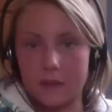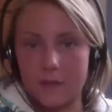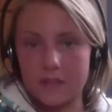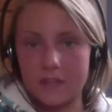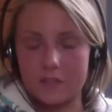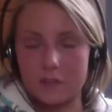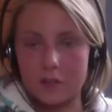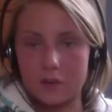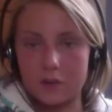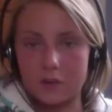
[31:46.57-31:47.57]
makes
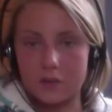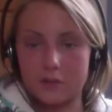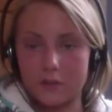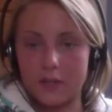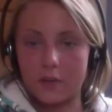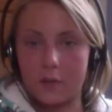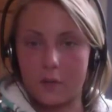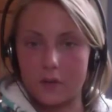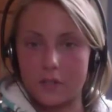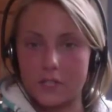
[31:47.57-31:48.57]
your screen
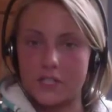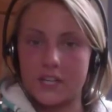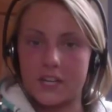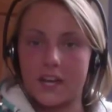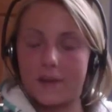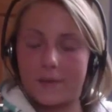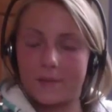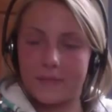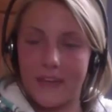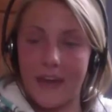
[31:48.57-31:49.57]
orange,
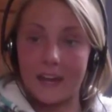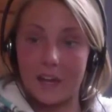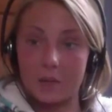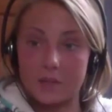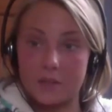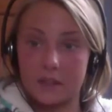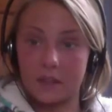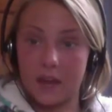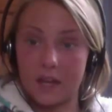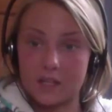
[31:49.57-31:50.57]
that helps a
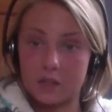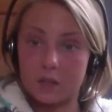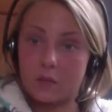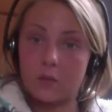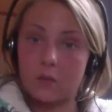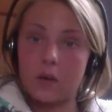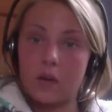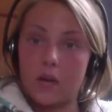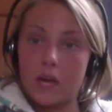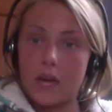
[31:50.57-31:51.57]
lot too,
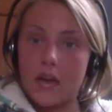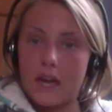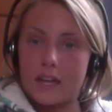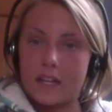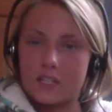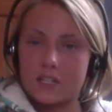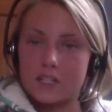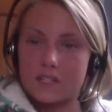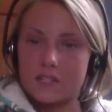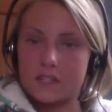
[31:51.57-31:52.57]
and it's
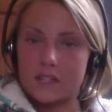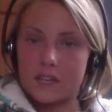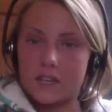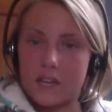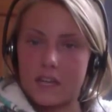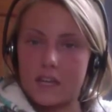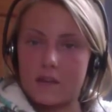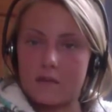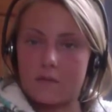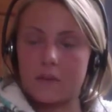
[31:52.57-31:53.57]
just
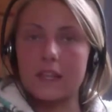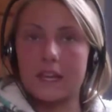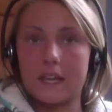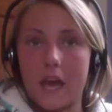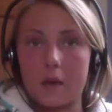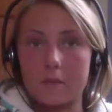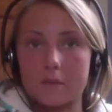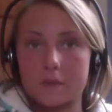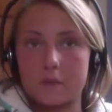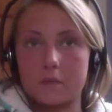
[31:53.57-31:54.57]
really it
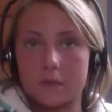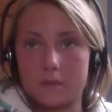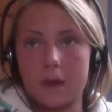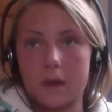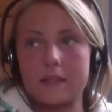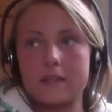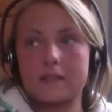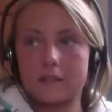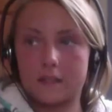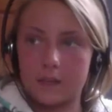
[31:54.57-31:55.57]
helps with my
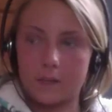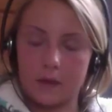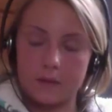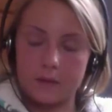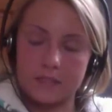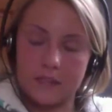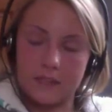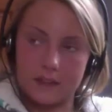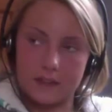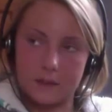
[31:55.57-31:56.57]
sleep. I would say
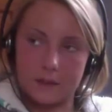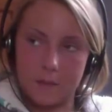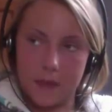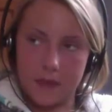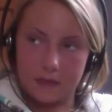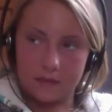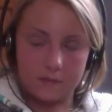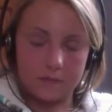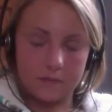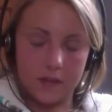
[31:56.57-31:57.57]
that's the
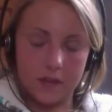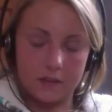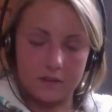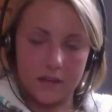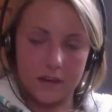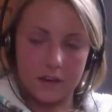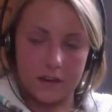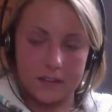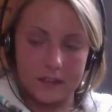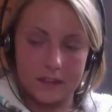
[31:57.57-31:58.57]
main
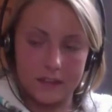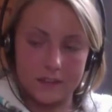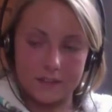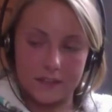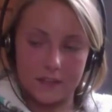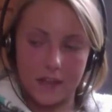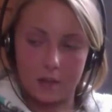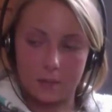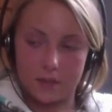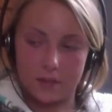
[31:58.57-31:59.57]
area that I see it
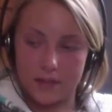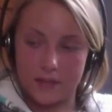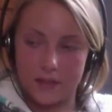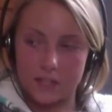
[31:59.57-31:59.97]
helping, and then